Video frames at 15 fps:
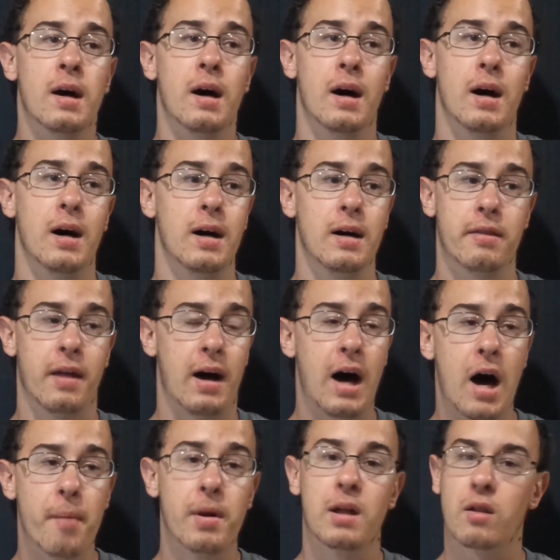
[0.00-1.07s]
uh, the
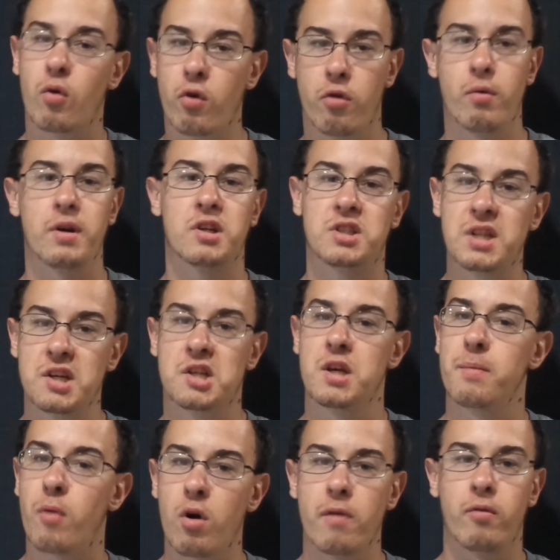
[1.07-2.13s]
Hobbit, Lord of the Rings, DC,
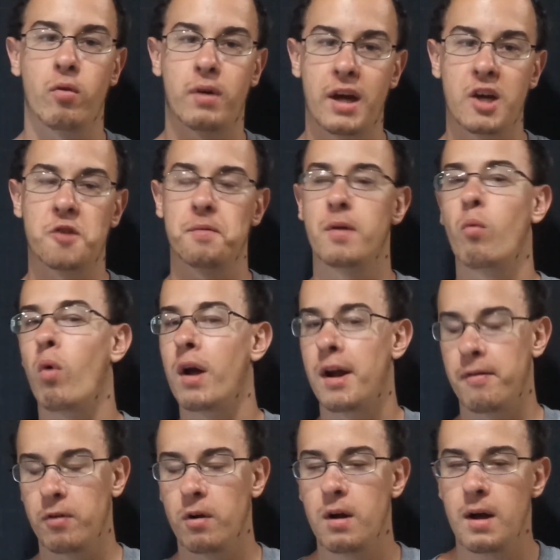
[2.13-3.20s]
Marvel, Kingsman,
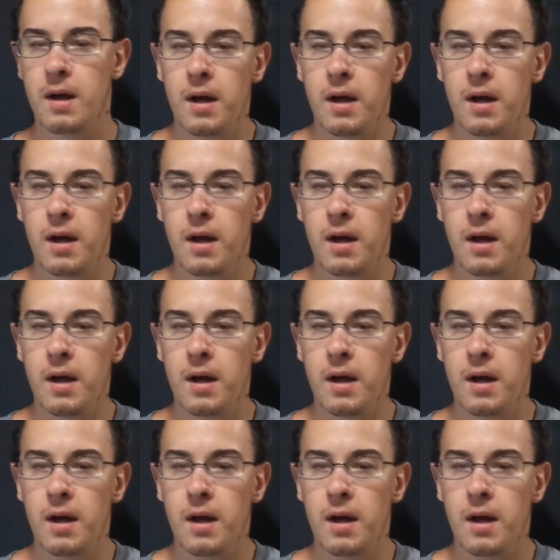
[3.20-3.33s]
whatever.